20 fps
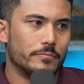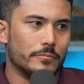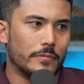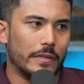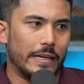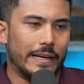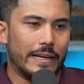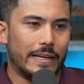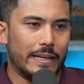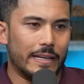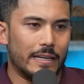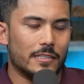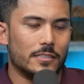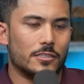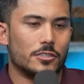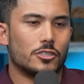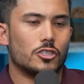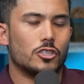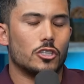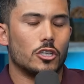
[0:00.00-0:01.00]
Like it
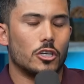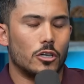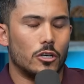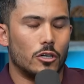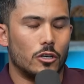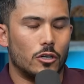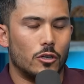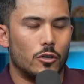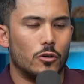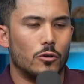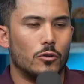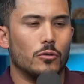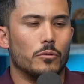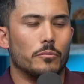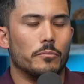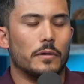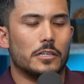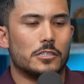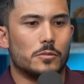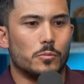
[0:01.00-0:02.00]
is so
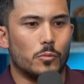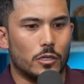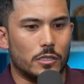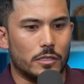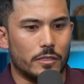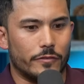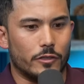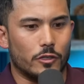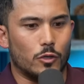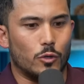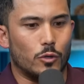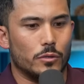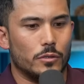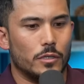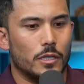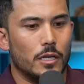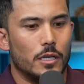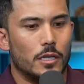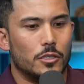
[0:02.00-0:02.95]
much more difficult